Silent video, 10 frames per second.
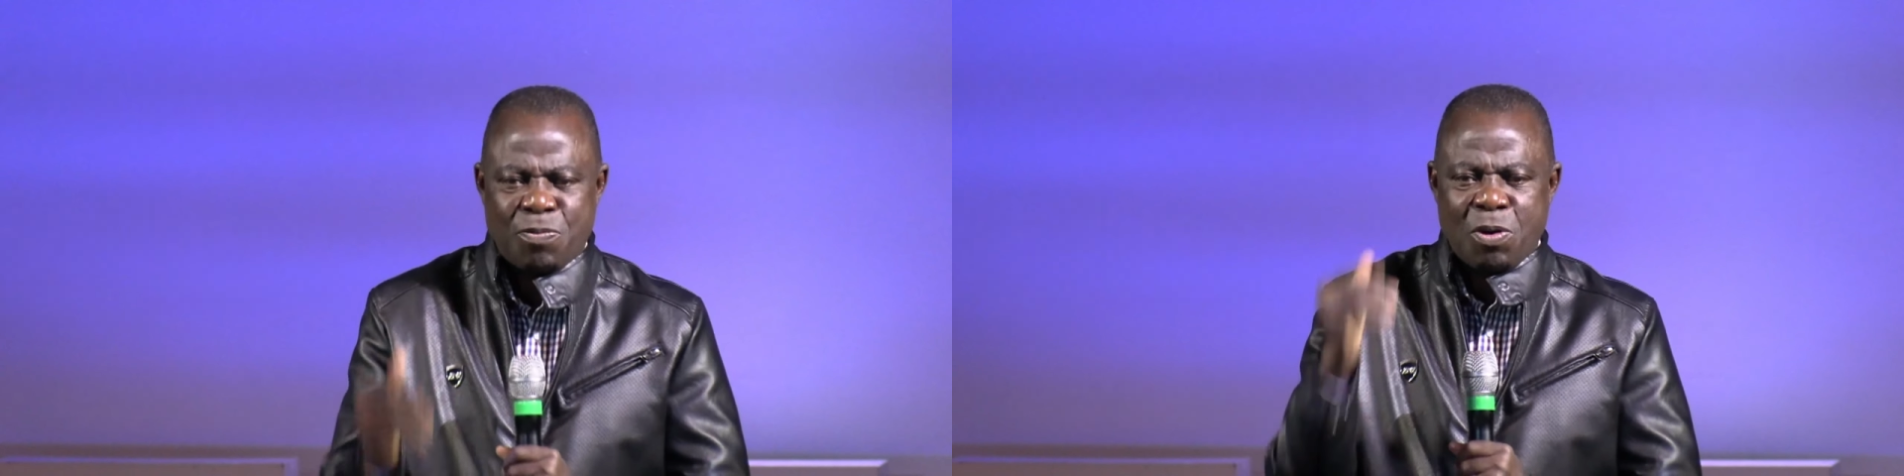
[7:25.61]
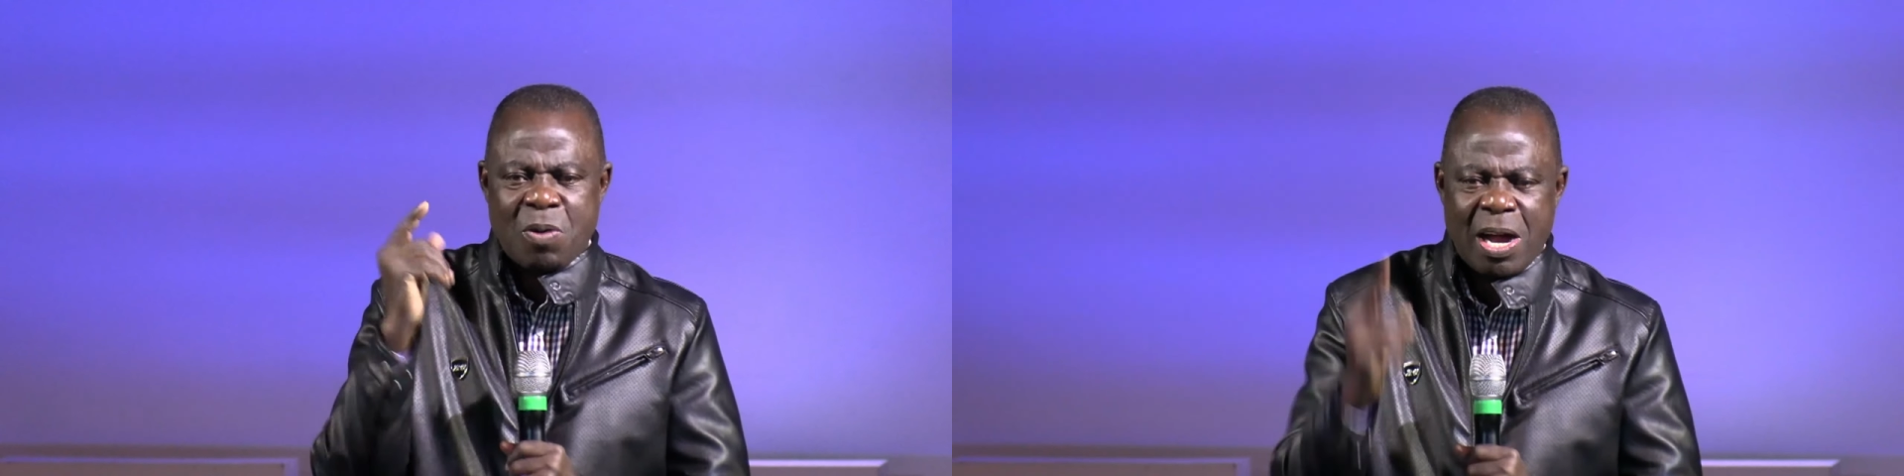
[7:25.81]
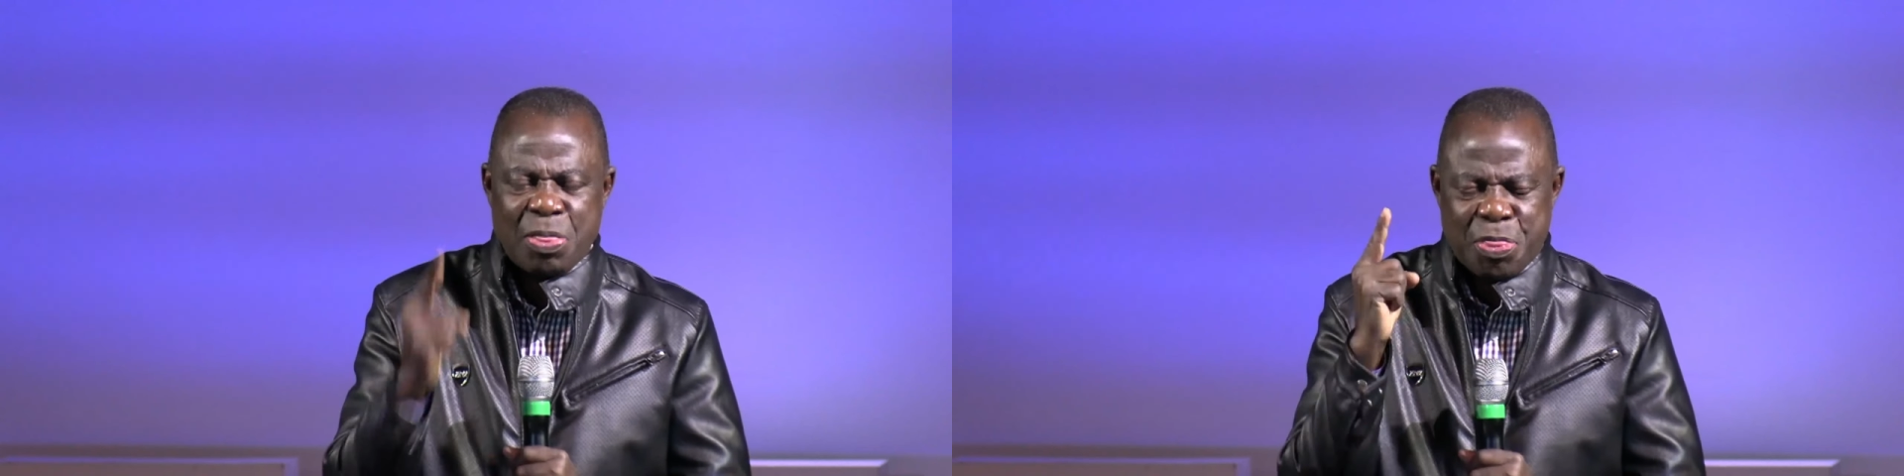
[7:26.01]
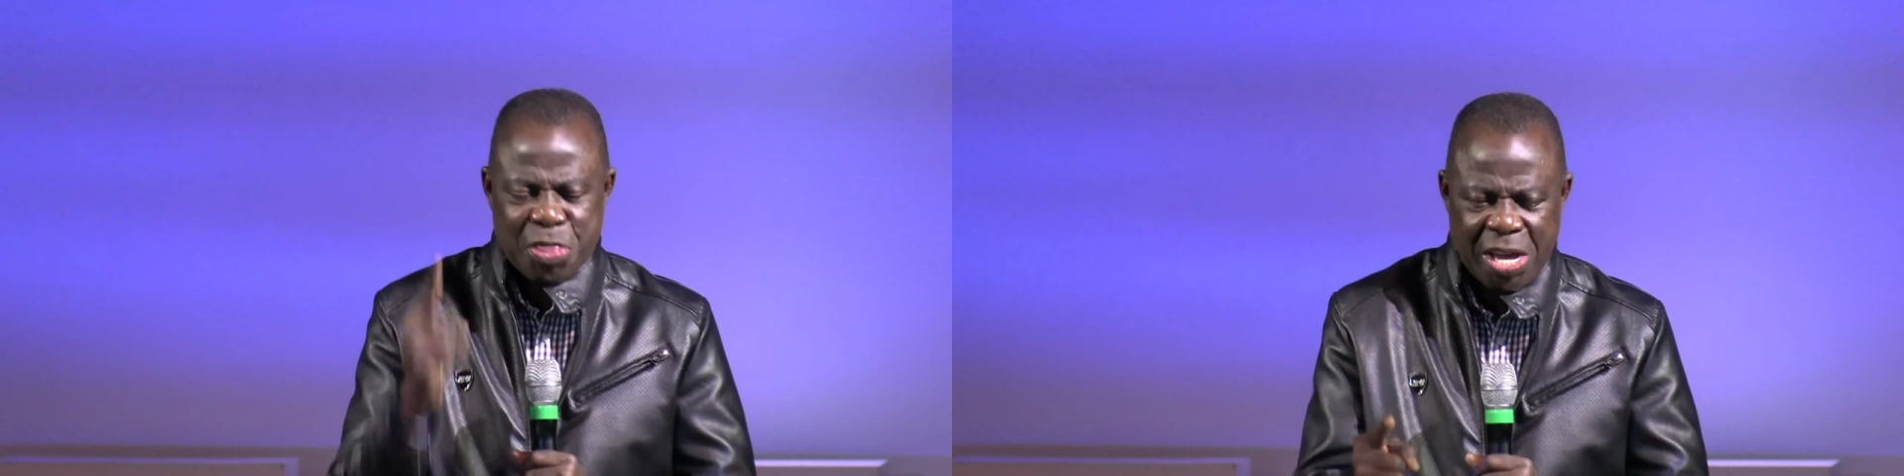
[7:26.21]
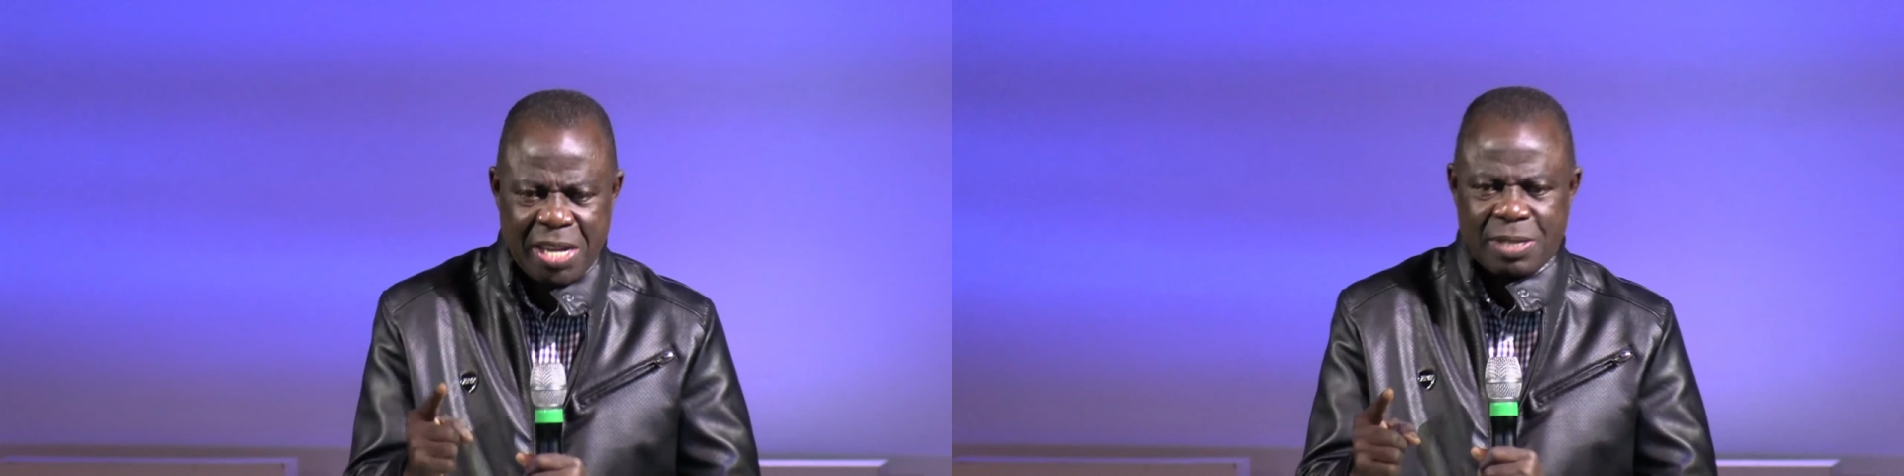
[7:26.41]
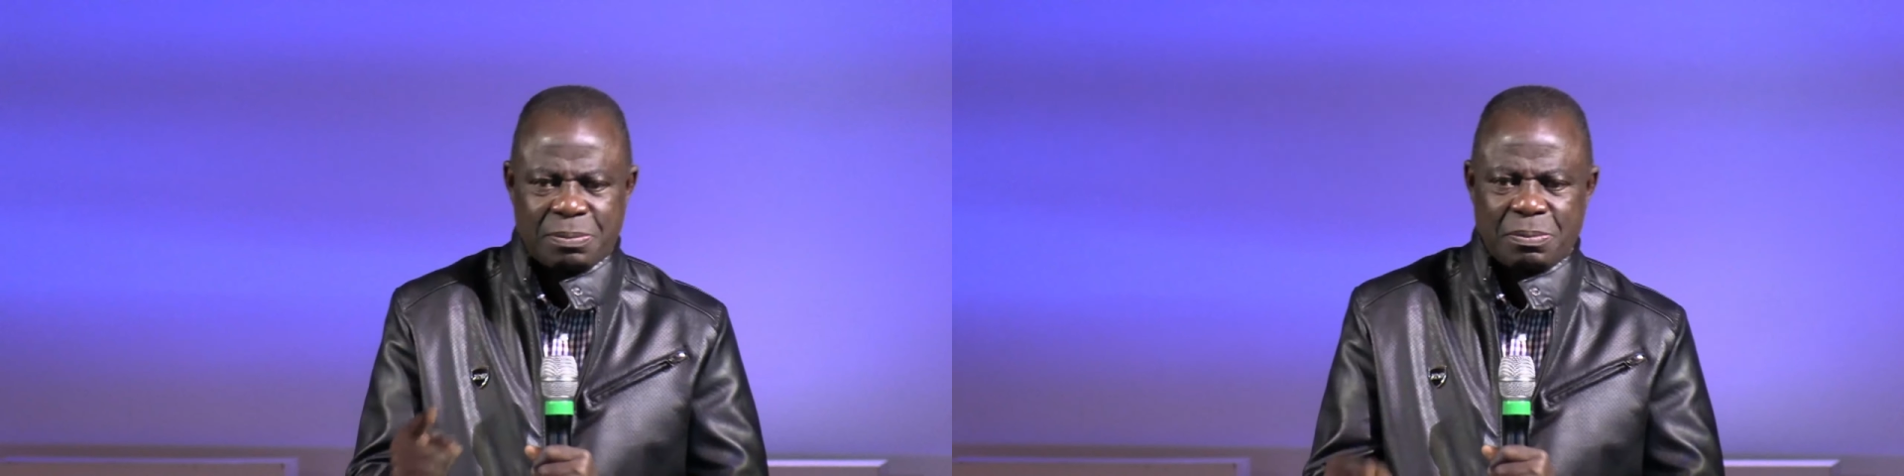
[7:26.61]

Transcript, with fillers: for one thing.